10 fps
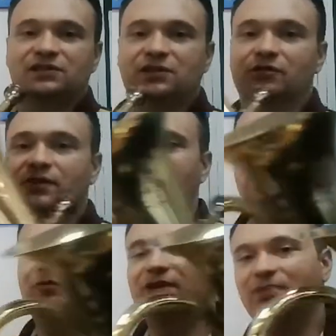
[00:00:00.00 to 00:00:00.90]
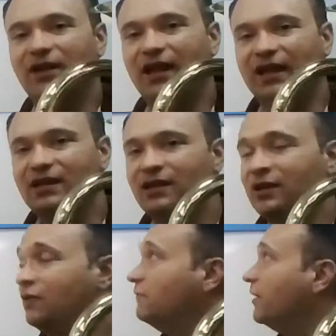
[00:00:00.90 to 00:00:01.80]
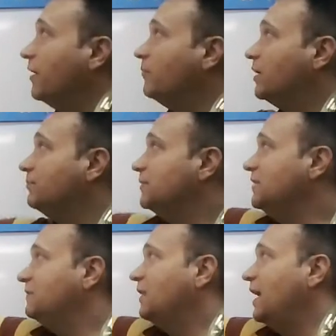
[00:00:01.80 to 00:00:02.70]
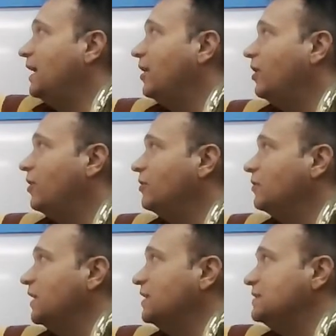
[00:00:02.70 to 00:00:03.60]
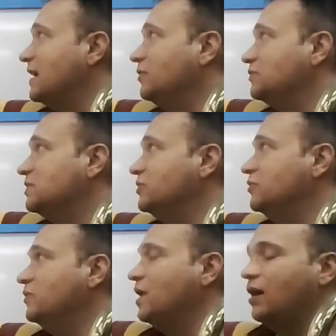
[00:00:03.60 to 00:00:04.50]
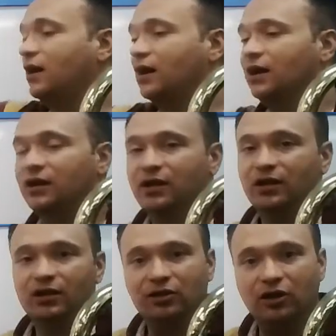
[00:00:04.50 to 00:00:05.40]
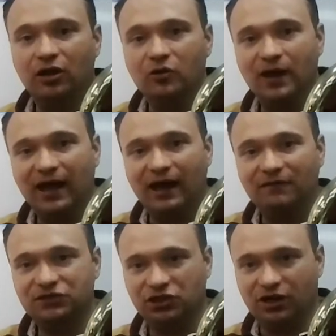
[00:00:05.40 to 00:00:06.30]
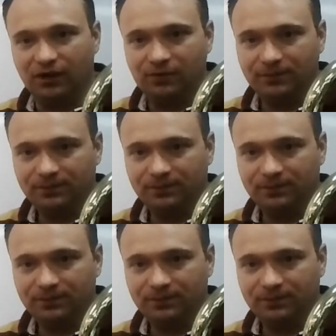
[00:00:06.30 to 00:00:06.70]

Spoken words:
So there we played from our B flat all the way down to our low F sharp.